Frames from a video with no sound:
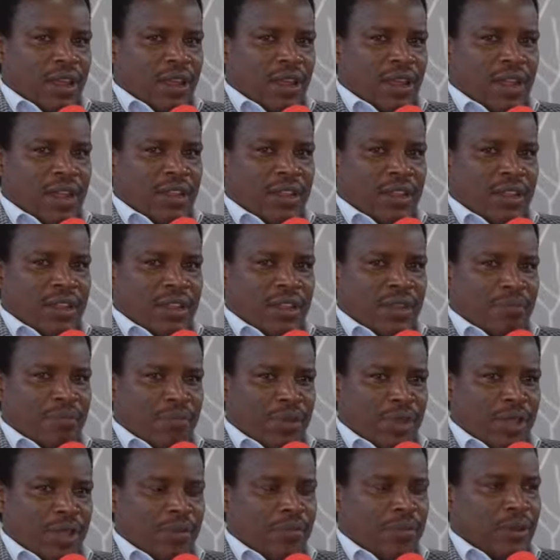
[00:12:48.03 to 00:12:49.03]
and the
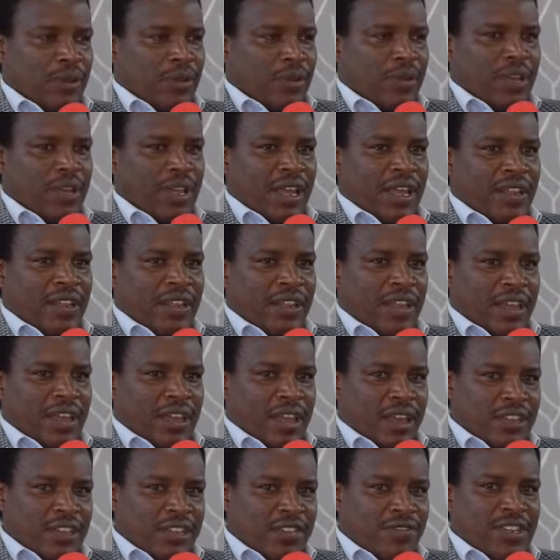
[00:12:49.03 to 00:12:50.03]
people and their
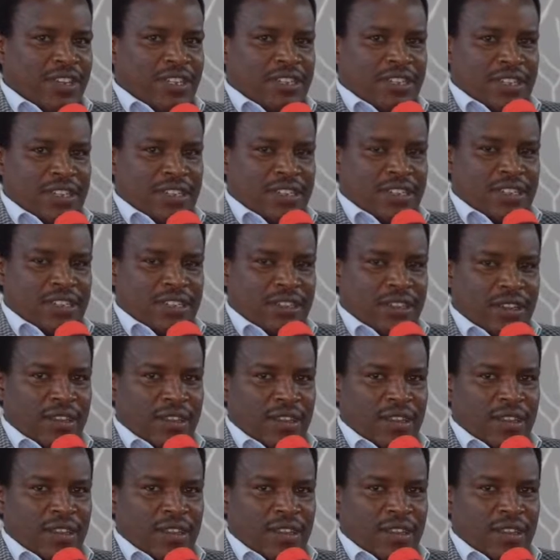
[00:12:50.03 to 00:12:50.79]
activities,